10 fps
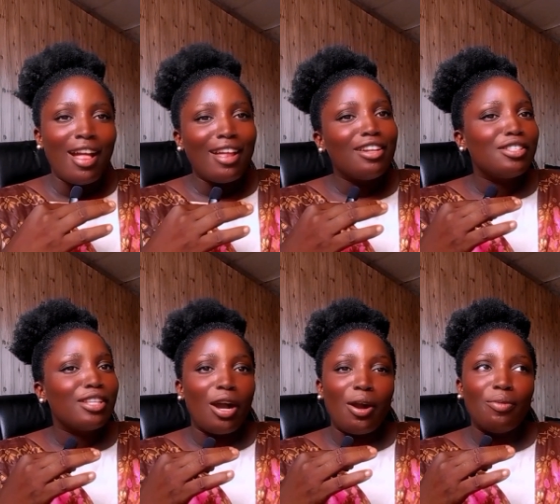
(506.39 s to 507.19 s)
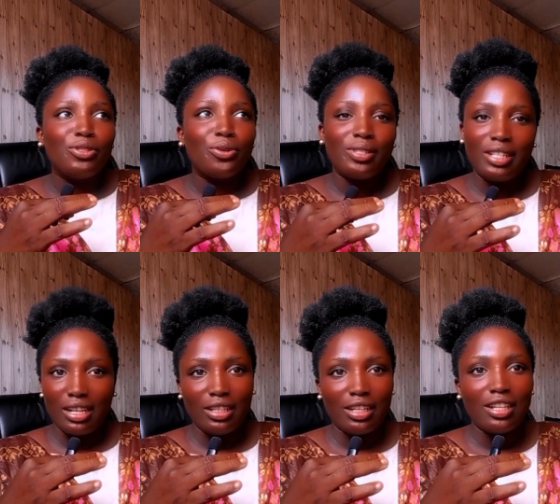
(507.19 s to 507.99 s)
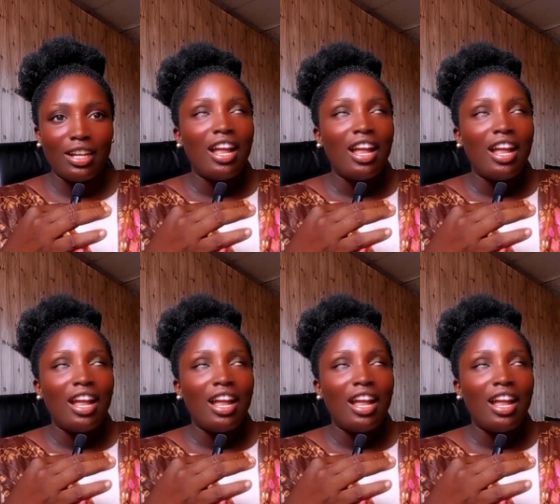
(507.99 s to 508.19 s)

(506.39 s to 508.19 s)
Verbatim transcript: and that's how it all started